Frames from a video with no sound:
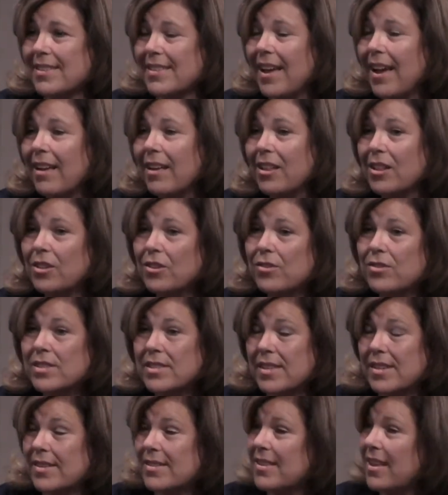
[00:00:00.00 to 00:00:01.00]
and that includes
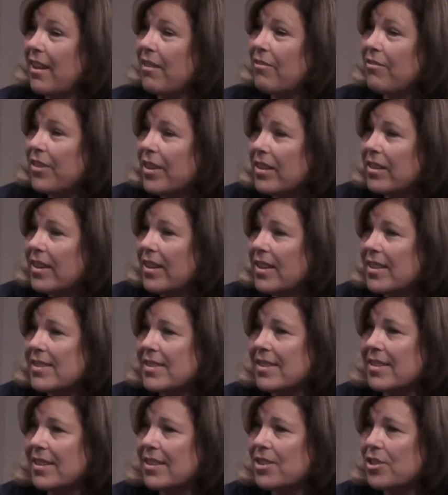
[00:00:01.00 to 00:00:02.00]
things like
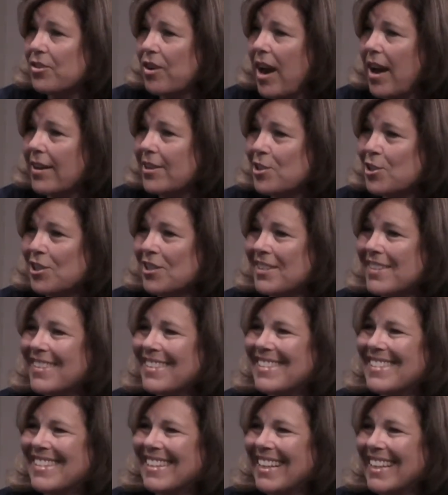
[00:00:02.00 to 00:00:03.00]
fillings and
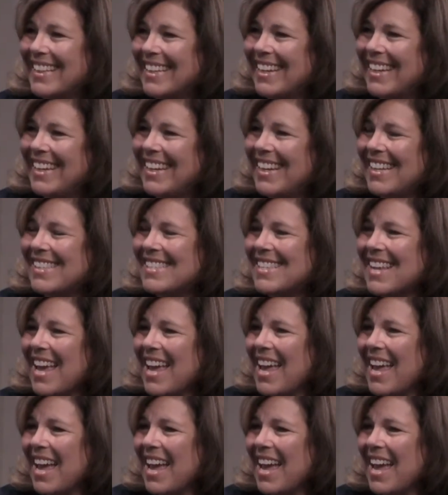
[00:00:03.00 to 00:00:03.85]
extractions and cleanings.